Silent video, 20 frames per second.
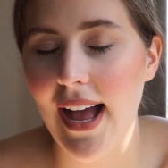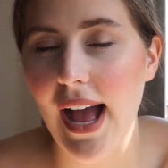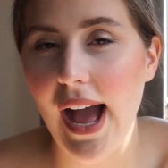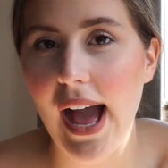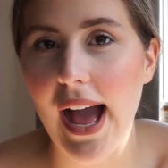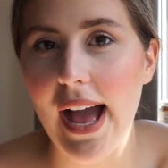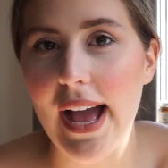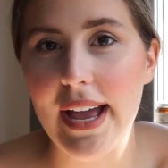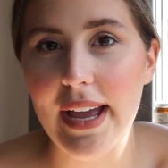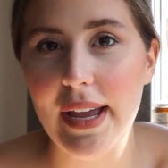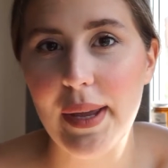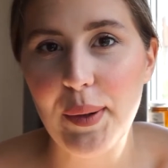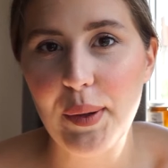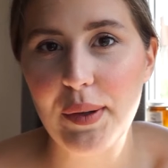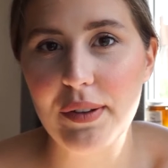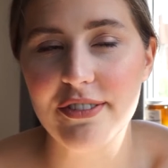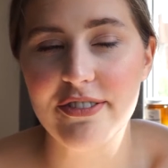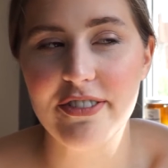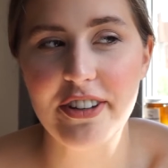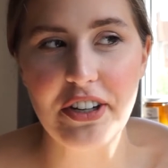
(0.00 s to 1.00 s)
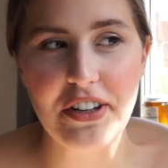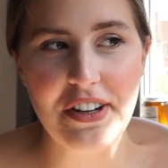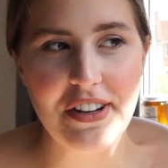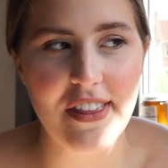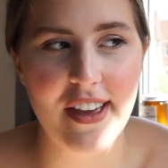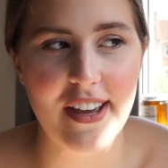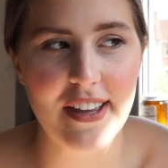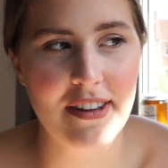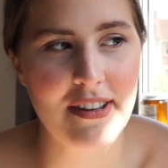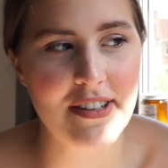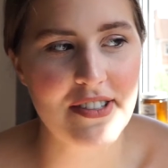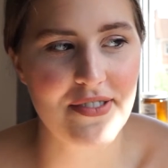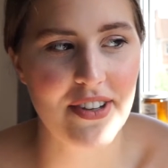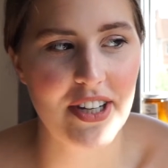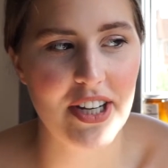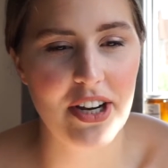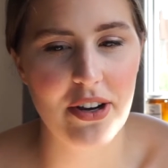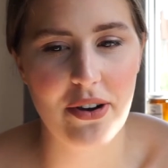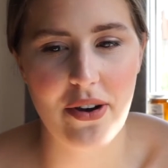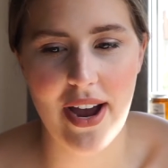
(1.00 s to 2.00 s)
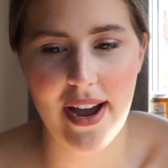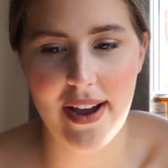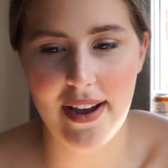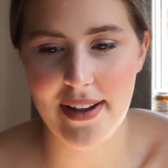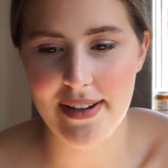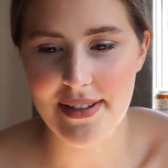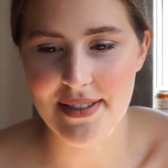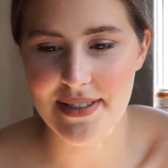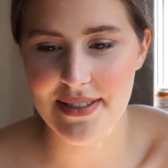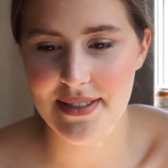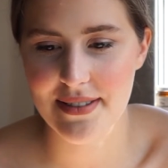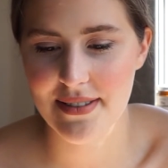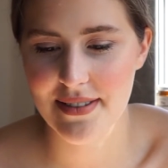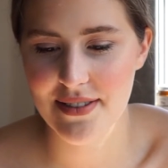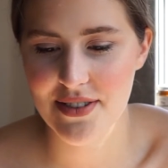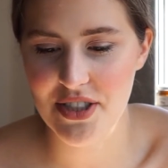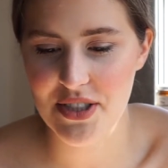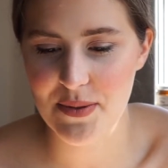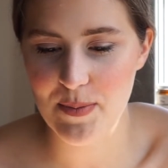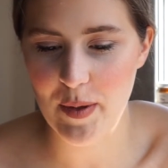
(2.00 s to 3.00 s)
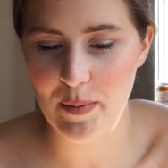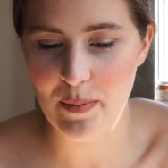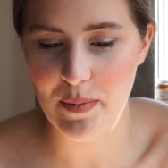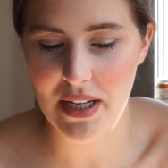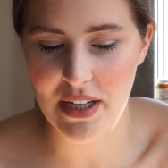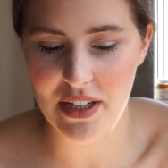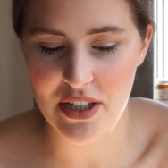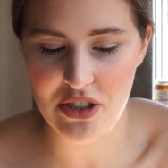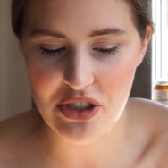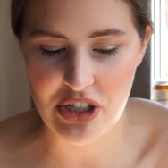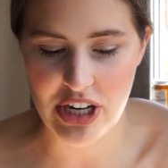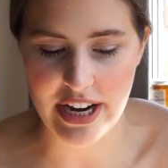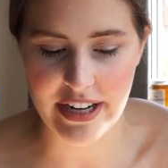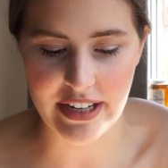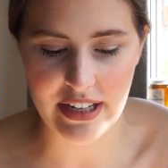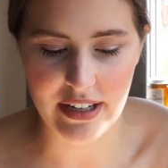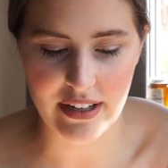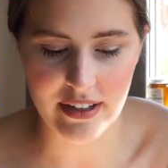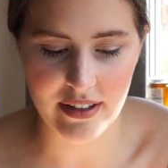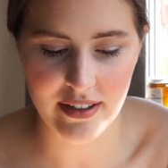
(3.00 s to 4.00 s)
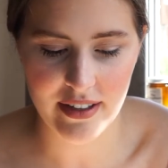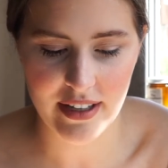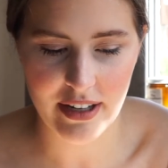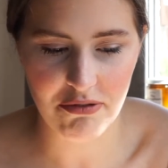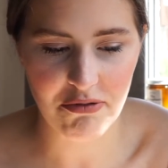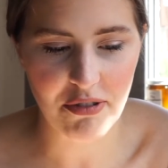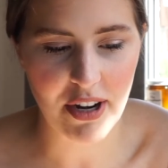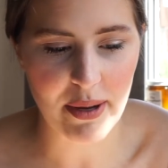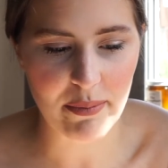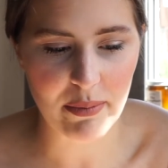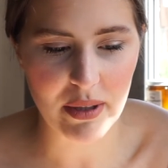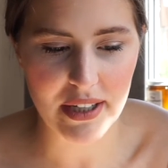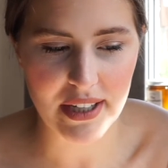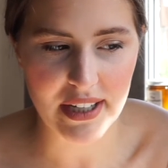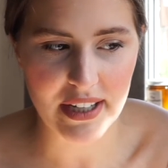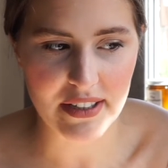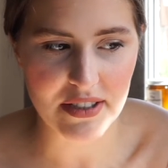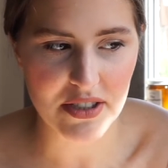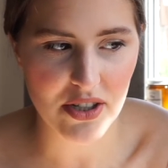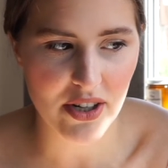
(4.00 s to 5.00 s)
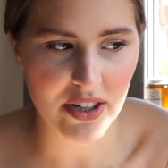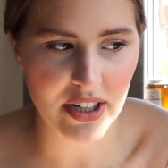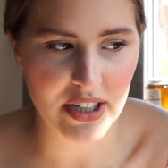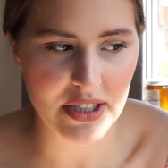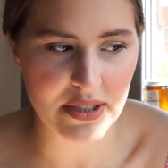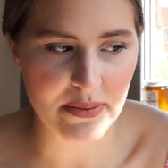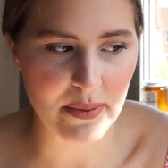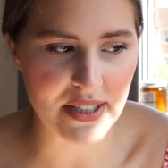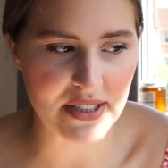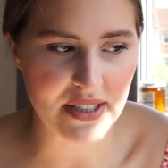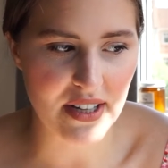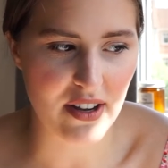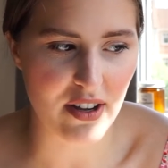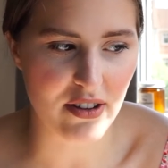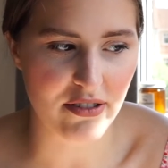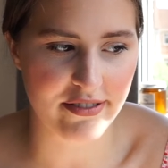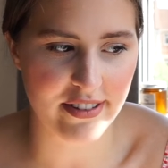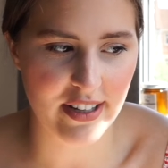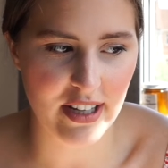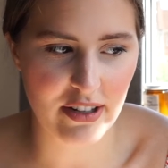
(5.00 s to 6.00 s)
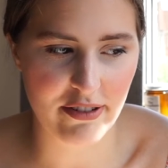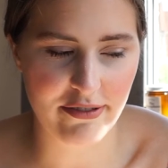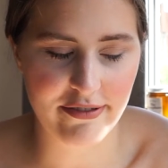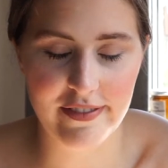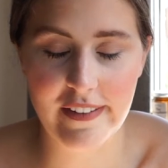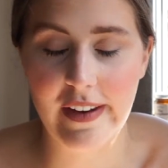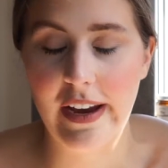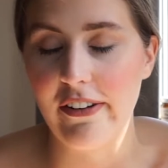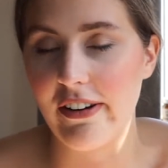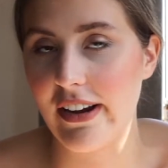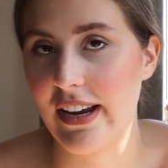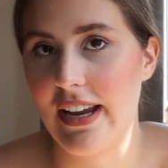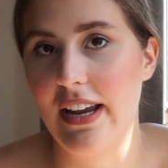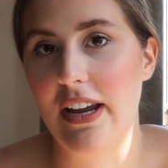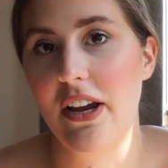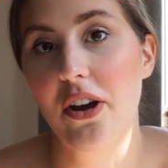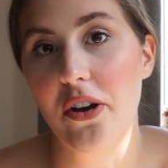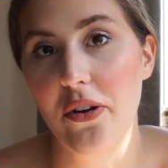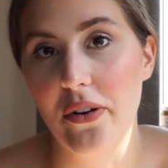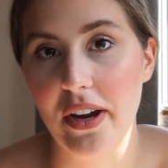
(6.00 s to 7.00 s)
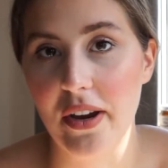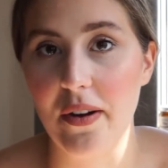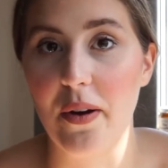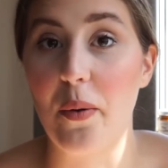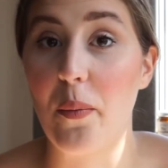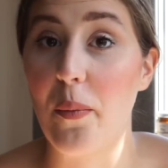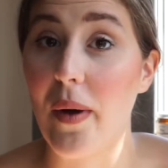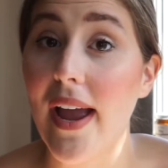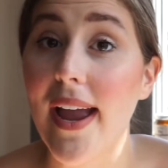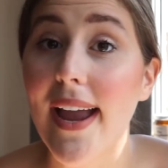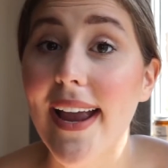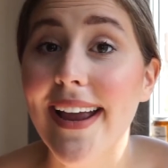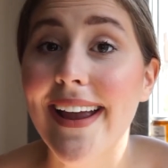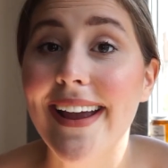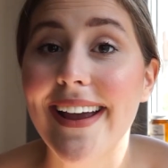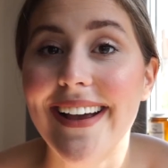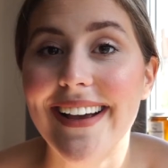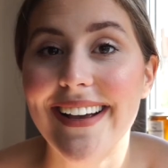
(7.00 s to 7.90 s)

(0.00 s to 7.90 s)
I fear that this video has just been me chatting and rambling and talking to myself in a very incoherent way.